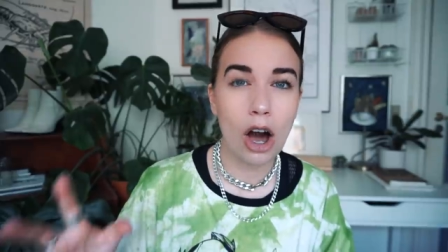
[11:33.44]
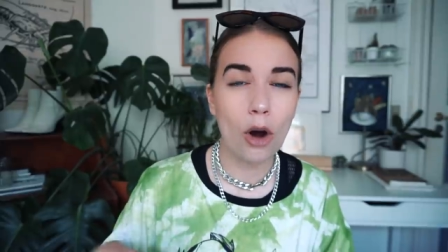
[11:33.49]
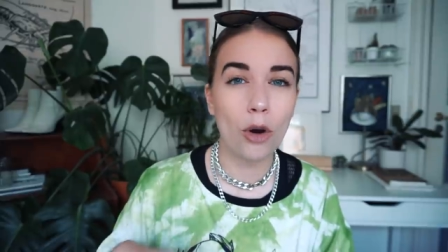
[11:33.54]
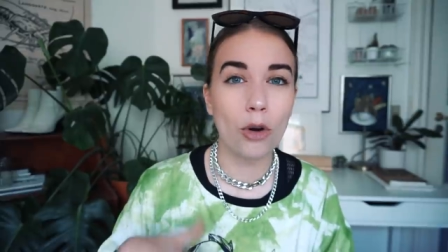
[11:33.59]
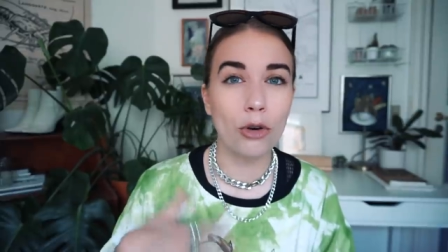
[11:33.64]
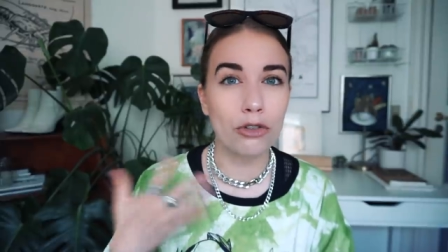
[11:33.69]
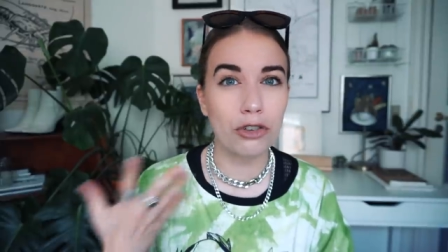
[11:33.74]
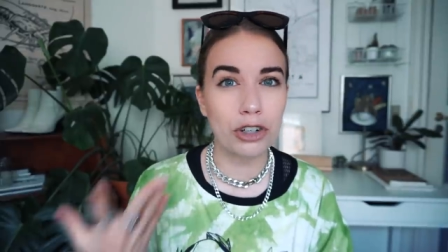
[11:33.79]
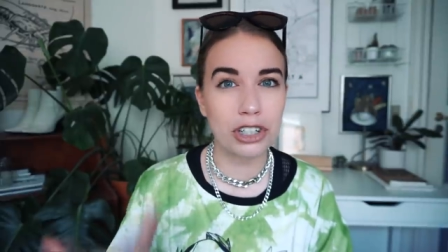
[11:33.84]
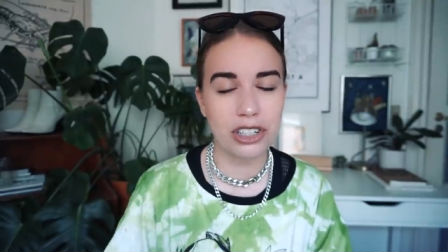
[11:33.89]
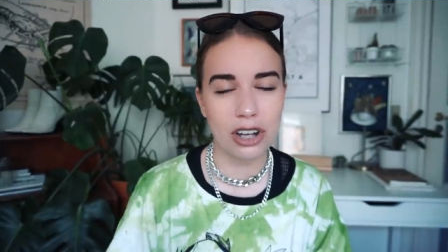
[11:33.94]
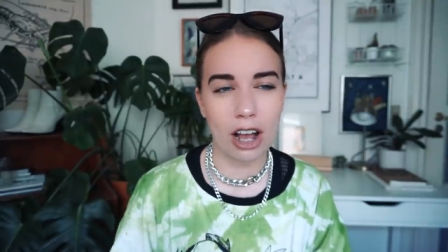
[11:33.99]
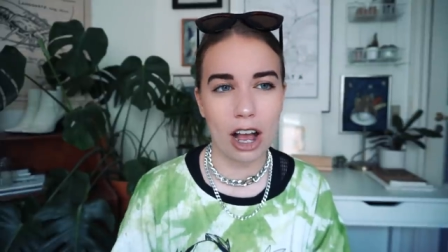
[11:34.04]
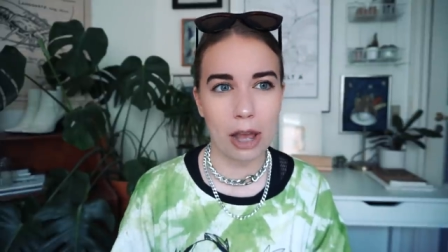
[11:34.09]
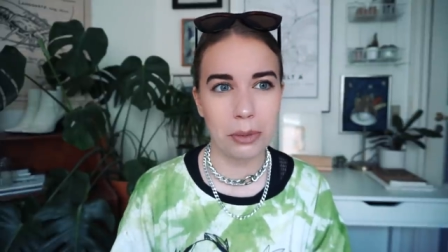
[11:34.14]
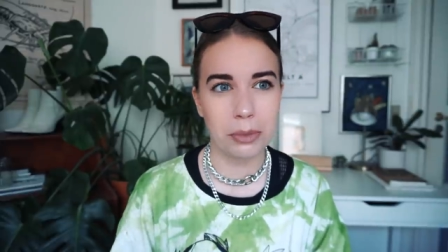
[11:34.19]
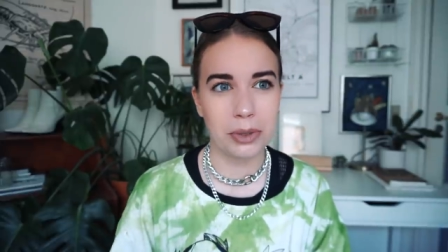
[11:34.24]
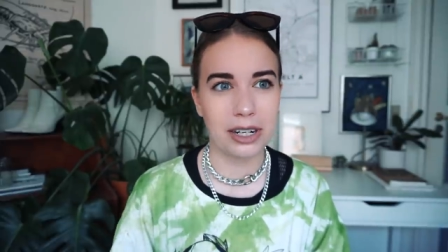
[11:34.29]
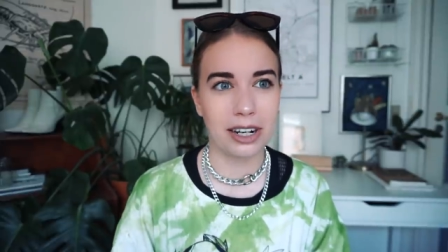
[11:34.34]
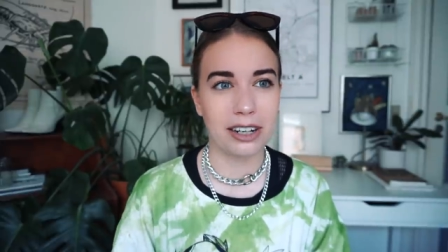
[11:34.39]
over
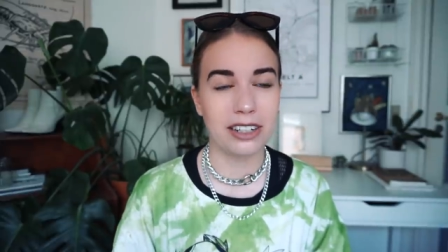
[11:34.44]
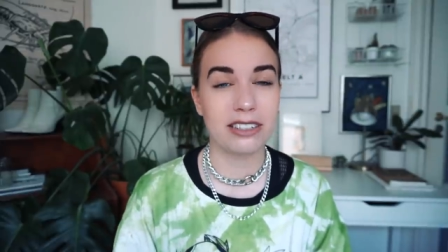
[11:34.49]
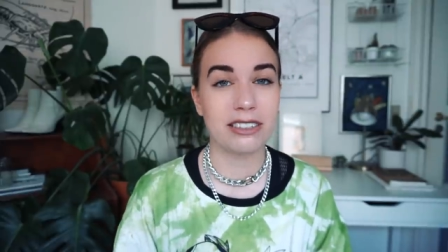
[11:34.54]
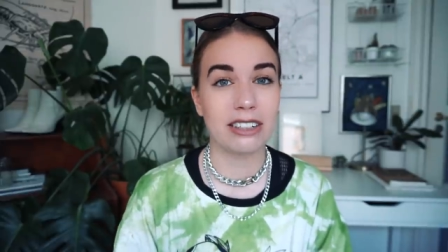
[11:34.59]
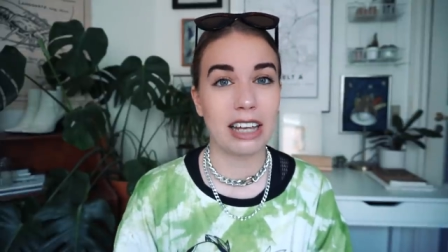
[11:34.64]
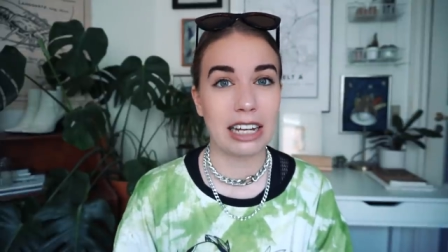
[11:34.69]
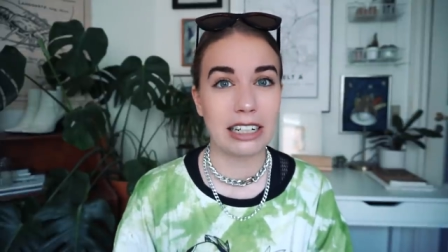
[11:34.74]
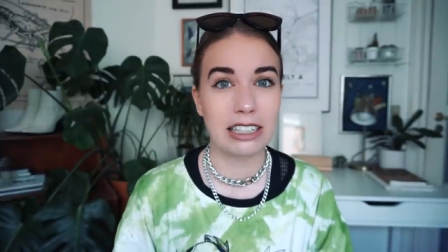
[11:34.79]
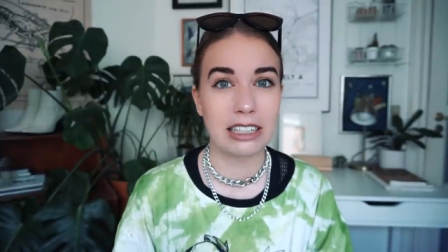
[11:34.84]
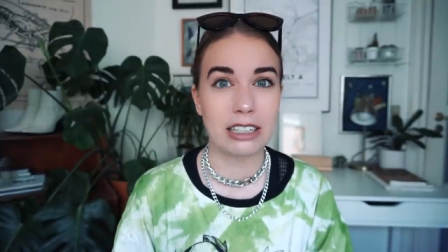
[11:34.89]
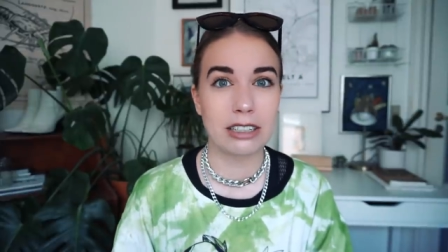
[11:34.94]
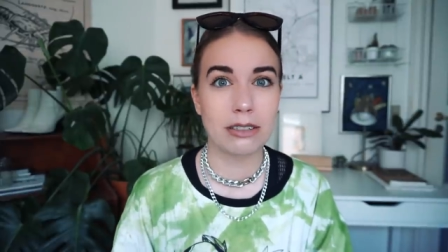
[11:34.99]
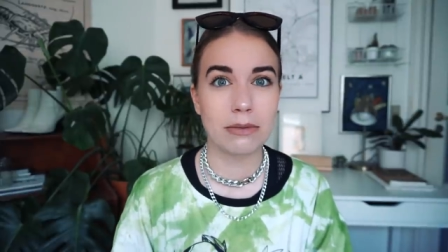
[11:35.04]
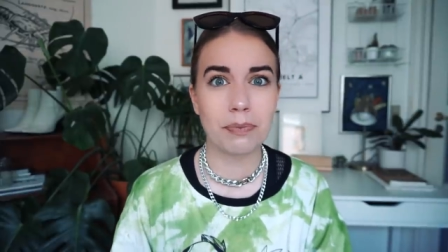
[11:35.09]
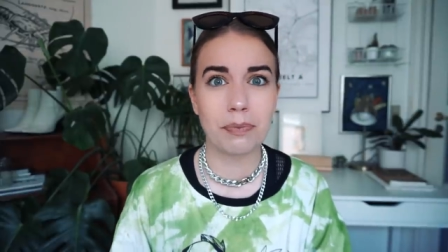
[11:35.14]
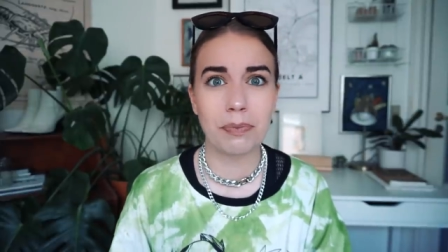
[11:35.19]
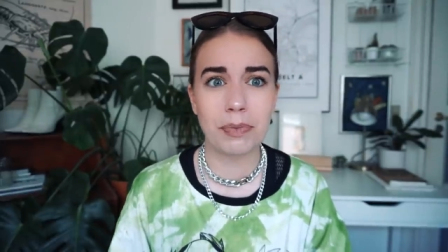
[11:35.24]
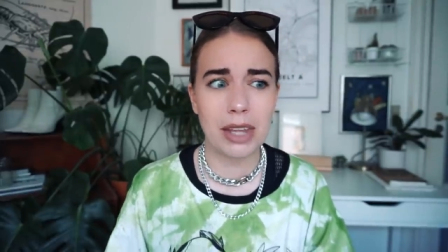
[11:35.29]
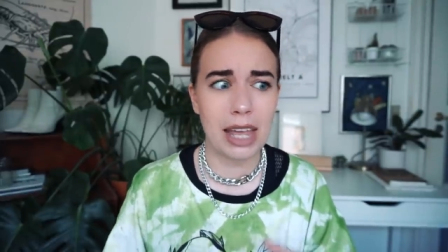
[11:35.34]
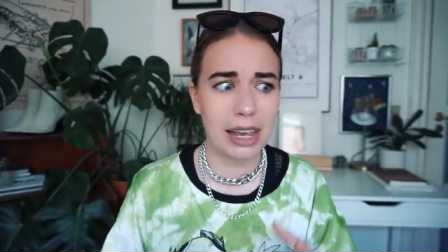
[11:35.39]
time when I started
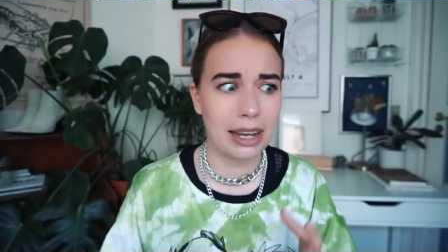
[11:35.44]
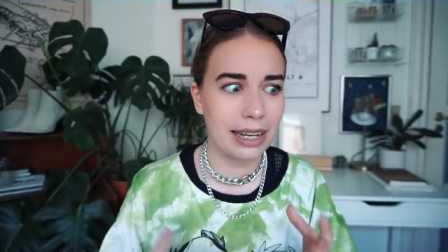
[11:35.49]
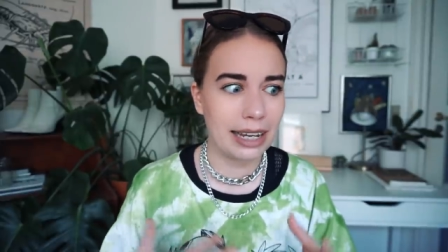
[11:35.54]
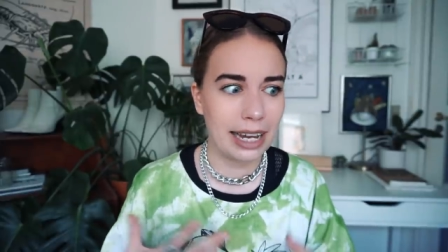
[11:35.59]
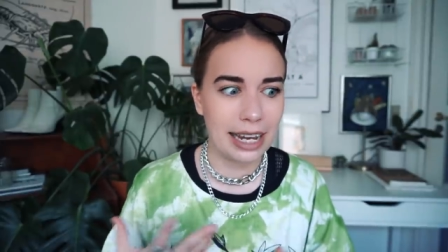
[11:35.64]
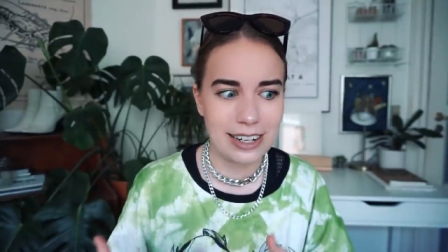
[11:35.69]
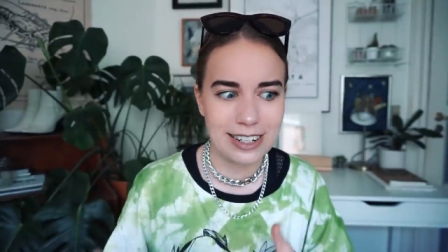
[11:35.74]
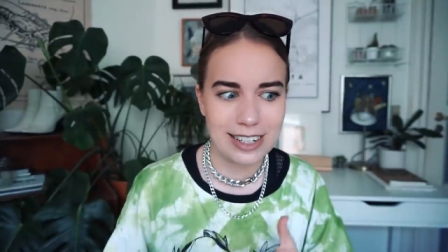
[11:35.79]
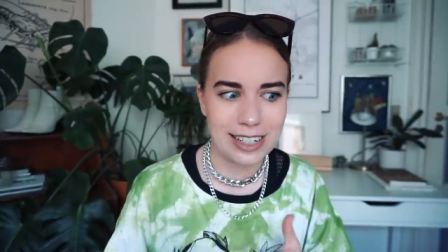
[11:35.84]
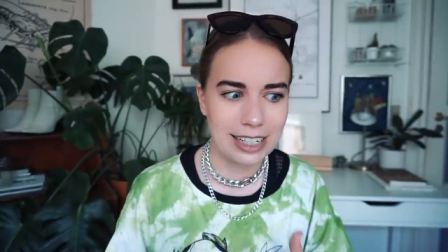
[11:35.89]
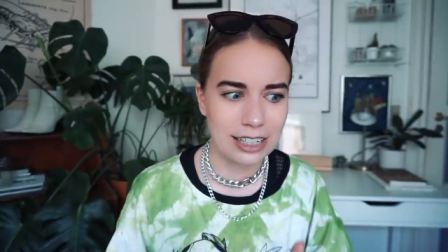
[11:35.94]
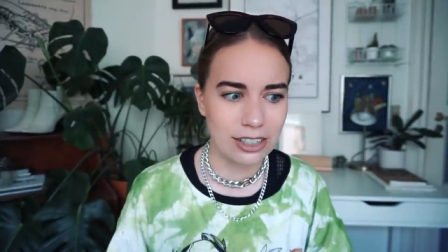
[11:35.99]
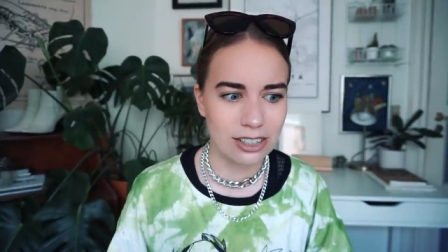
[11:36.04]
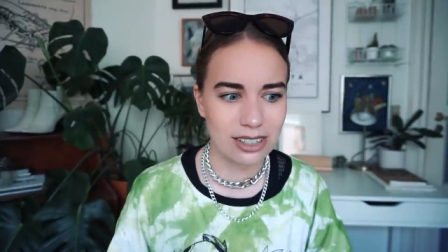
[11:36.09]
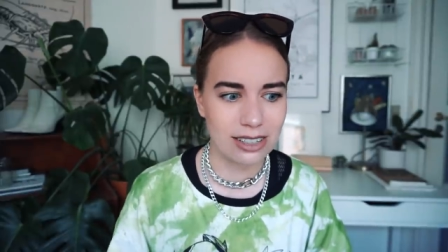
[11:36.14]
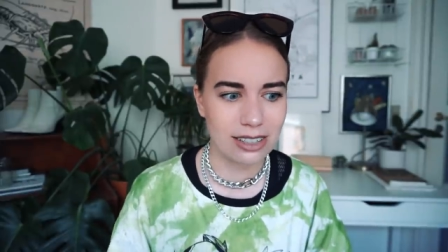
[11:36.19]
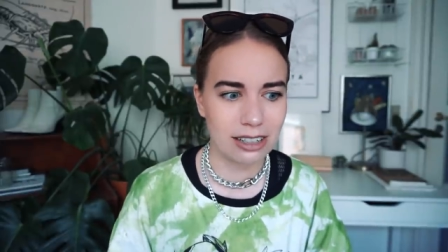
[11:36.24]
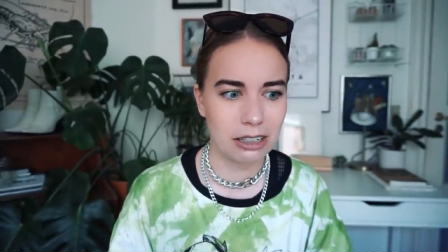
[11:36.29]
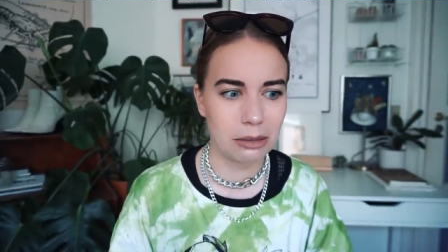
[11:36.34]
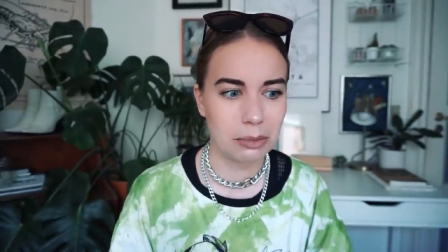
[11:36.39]
engaging in
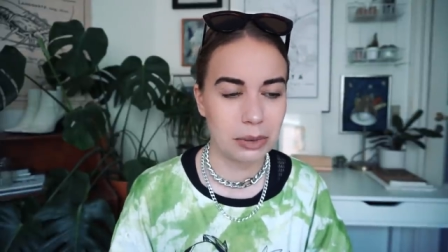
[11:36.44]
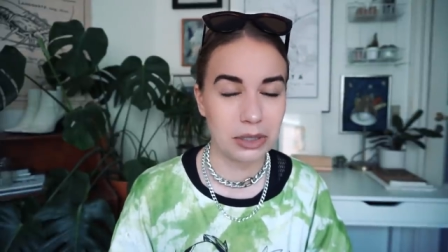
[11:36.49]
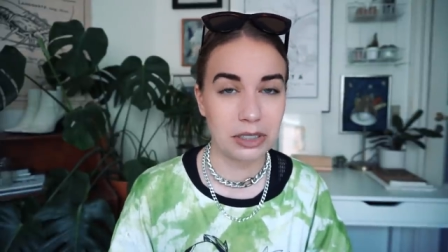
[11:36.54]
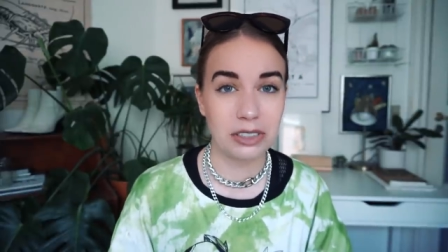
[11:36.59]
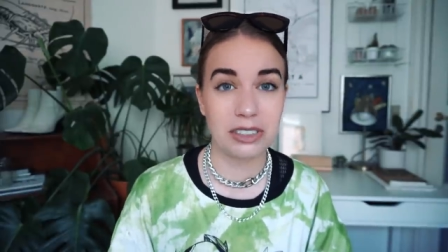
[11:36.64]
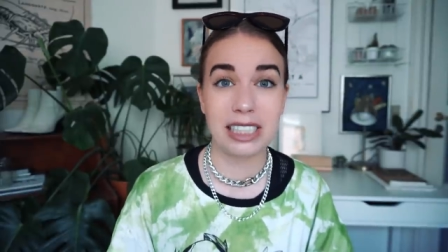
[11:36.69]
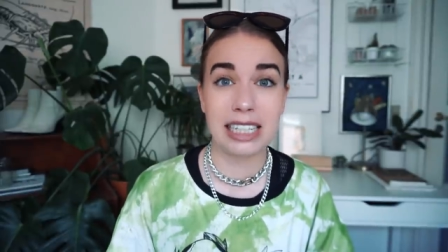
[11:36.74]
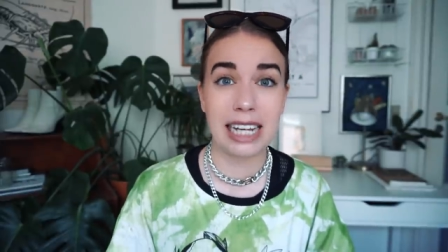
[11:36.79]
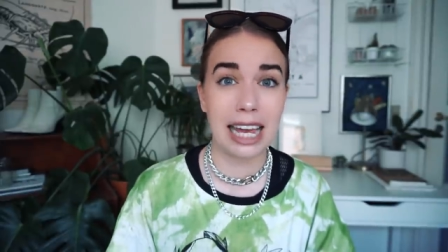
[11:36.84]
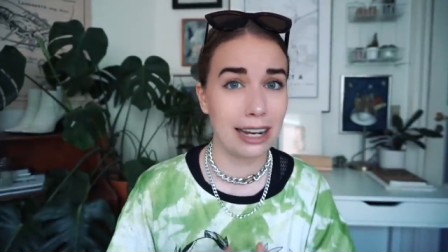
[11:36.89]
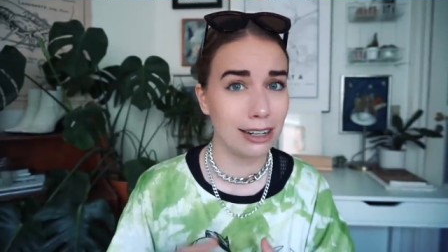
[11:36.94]
sustainability